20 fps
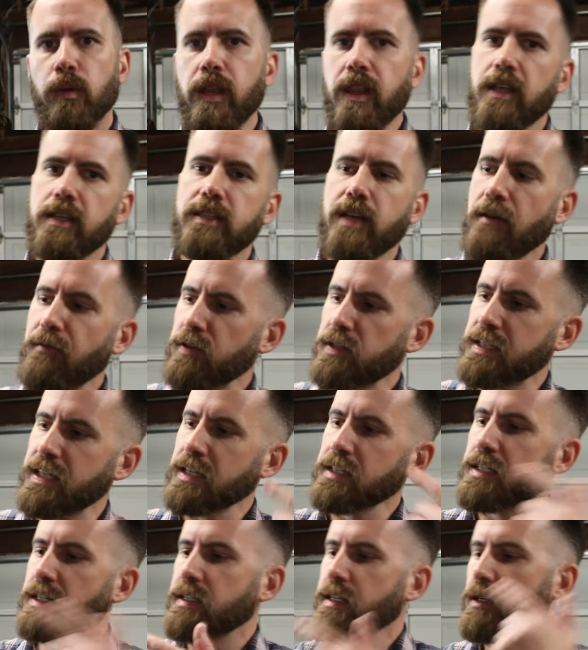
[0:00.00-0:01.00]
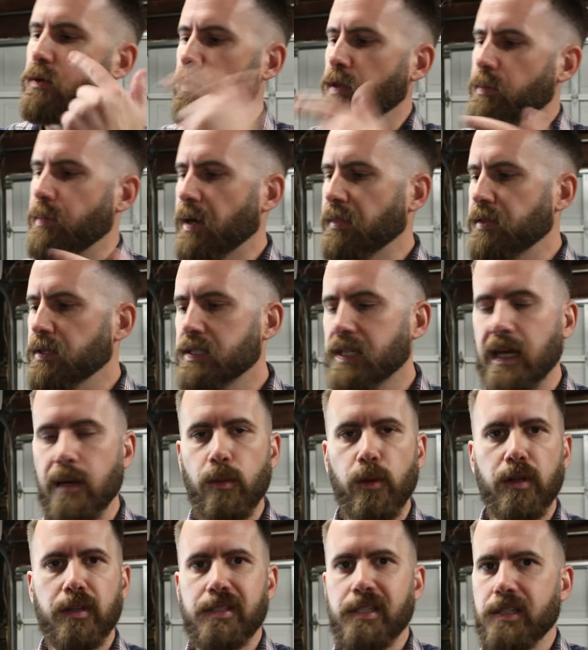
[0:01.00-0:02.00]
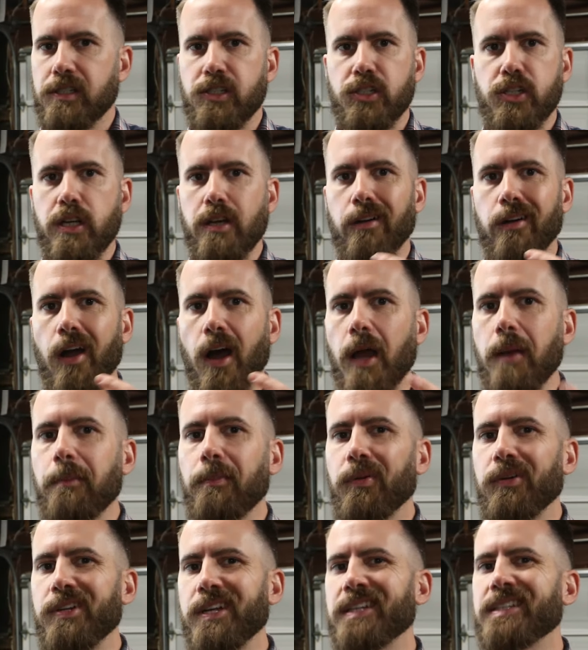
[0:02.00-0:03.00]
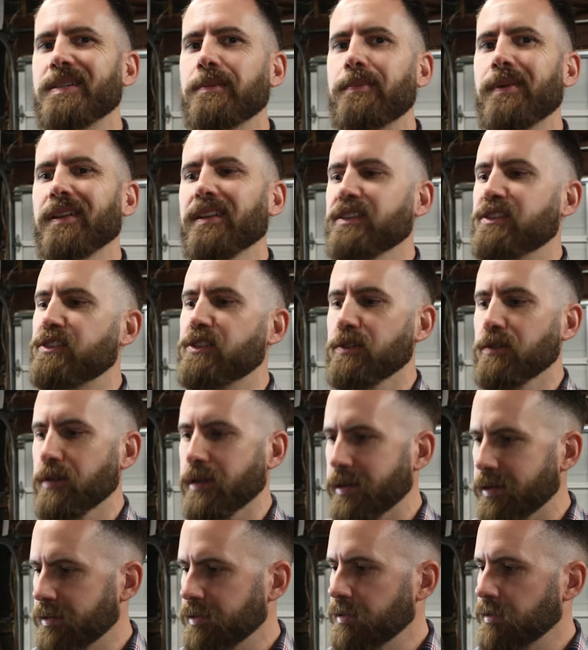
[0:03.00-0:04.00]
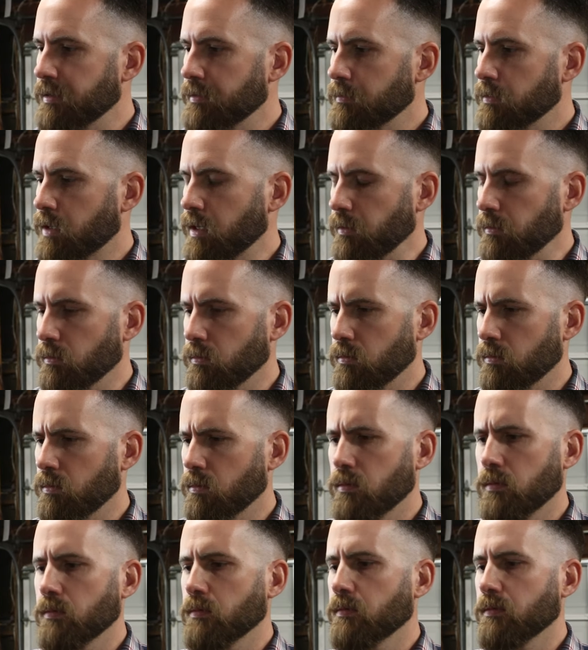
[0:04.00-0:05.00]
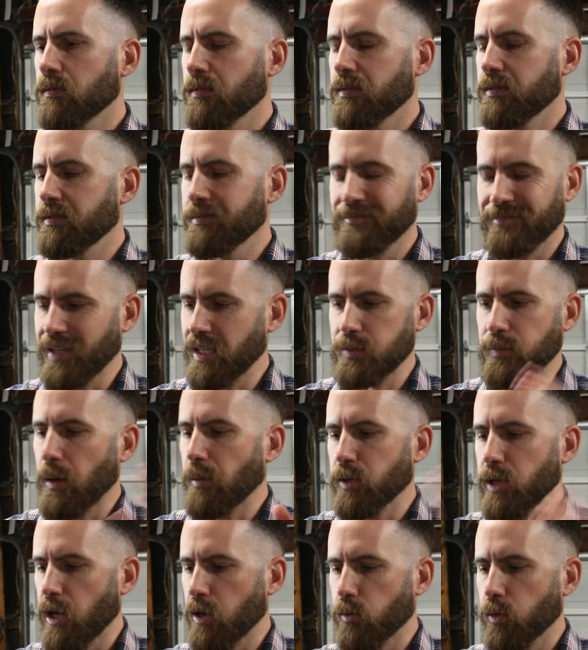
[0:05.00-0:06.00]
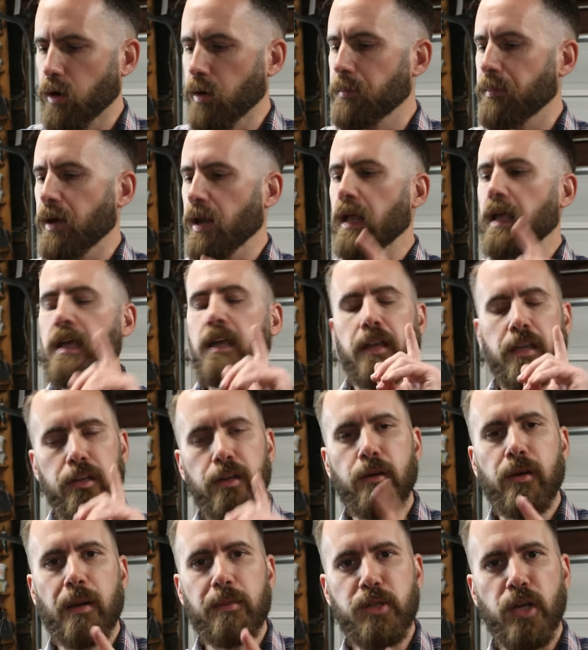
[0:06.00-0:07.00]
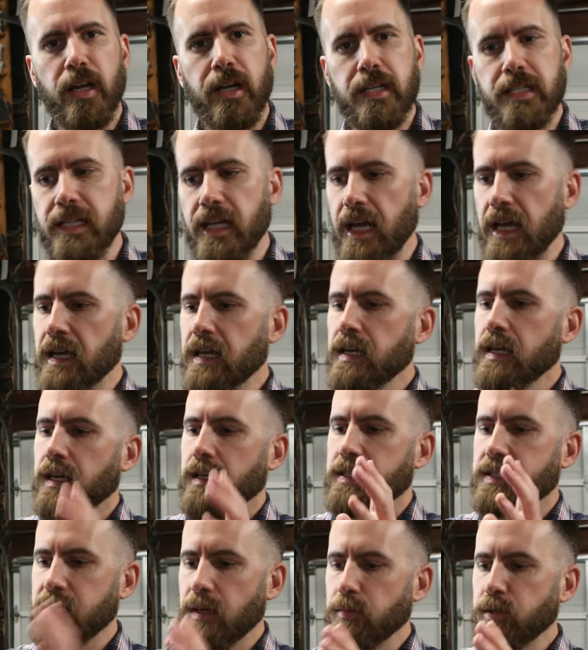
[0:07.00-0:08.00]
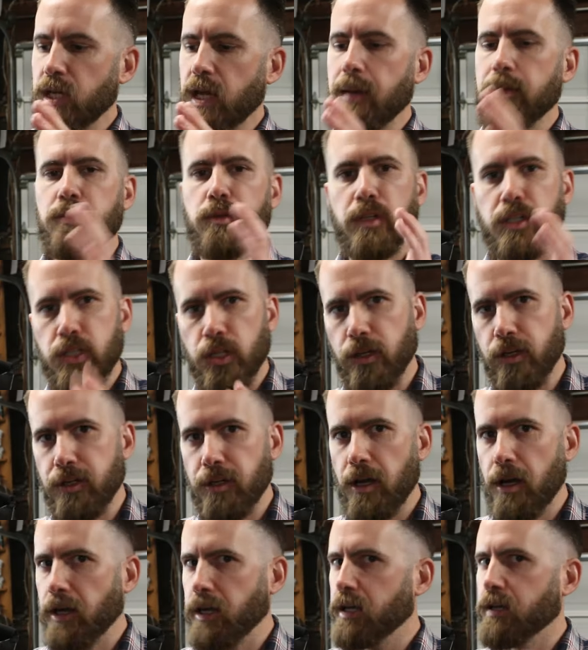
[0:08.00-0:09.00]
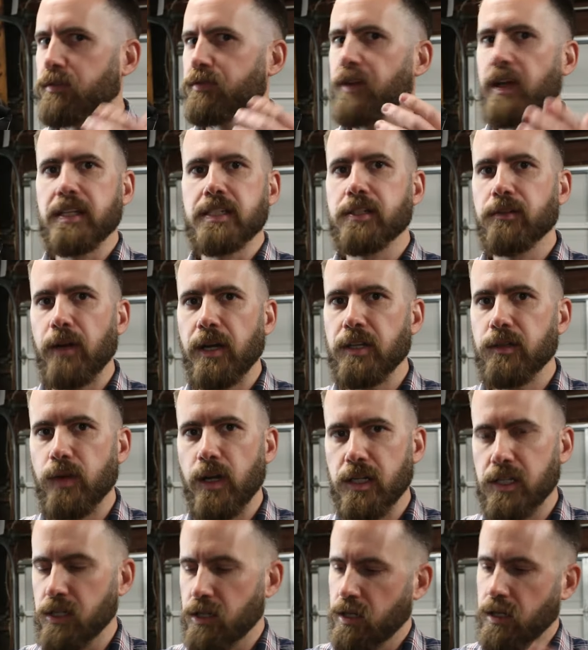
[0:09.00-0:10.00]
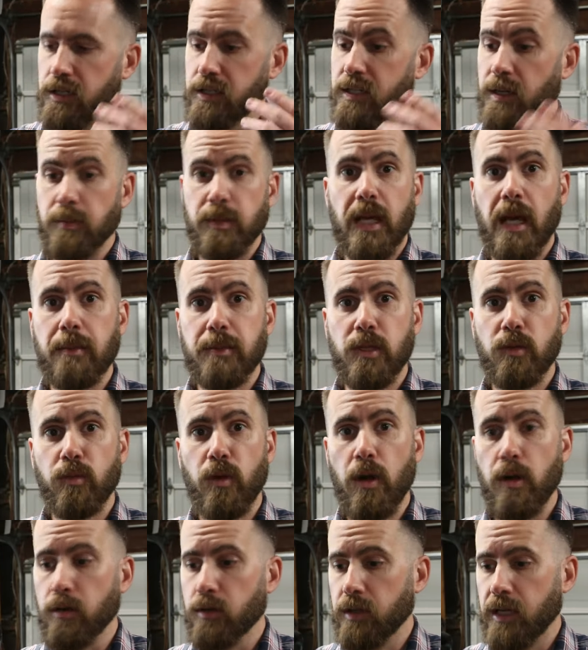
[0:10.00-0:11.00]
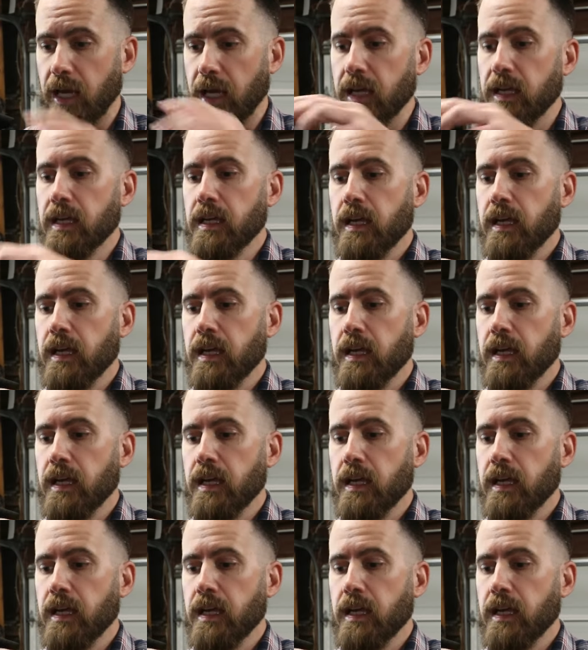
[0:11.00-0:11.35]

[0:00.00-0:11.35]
One of the toughest things to deal with about this gimbal is its sheer unpredictability. Okay, that's probably not a word, but you know what I'm trying to say. Sometimes when you turn it on, it'll face the right direction, and sometimes it won't, okay?